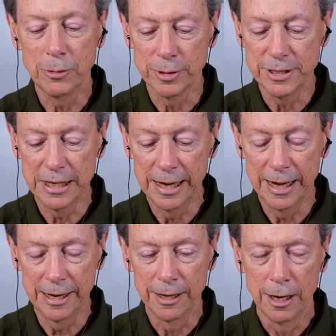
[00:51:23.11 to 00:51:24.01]
would
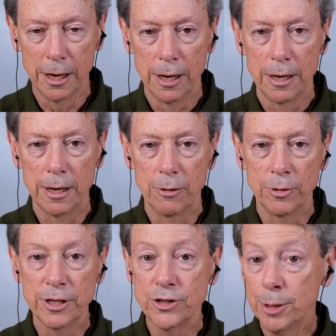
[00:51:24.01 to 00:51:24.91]
say,
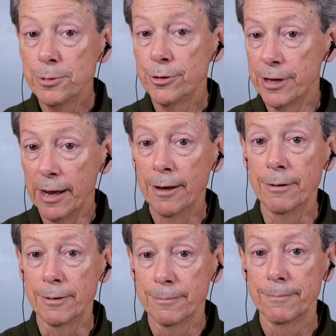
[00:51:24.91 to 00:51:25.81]
when the chips are
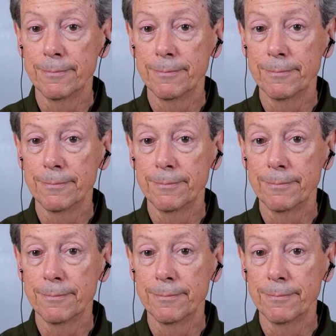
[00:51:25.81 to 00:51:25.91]
down,